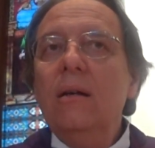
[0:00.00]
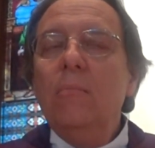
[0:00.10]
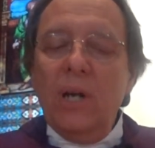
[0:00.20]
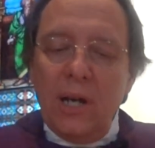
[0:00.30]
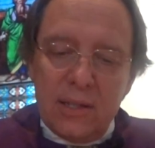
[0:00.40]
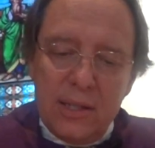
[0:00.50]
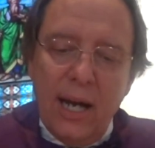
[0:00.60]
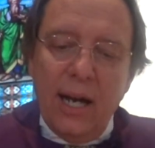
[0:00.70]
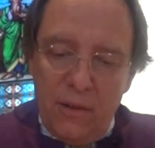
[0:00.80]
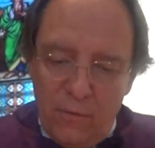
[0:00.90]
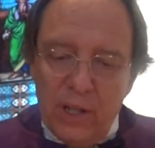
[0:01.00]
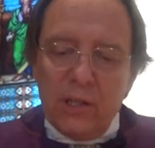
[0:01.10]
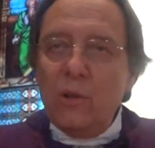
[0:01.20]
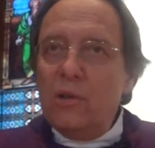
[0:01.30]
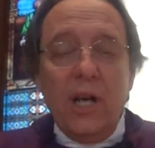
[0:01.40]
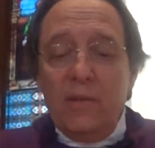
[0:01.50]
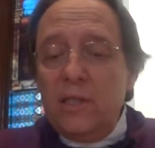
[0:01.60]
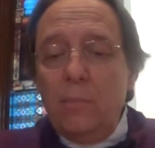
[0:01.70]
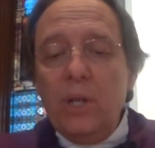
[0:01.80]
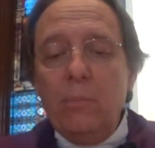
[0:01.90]
Because death, physical death,
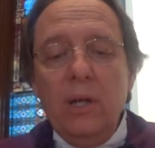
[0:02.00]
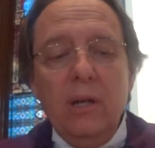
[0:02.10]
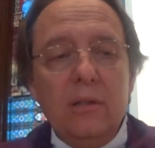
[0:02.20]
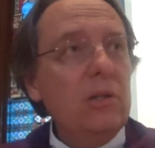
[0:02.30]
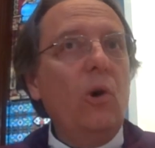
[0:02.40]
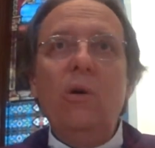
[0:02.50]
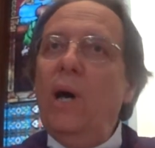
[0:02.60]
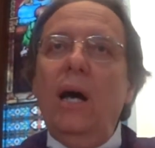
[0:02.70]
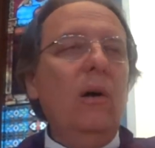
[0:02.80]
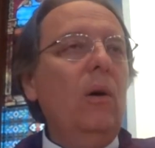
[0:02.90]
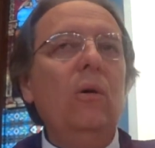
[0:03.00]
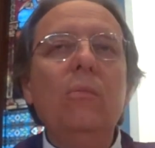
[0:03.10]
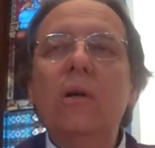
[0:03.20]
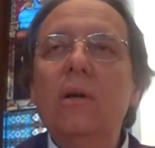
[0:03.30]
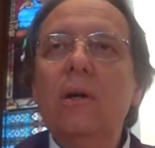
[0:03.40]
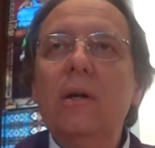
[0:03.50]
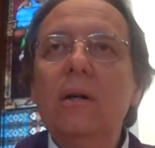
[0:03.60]
simply means just going back home.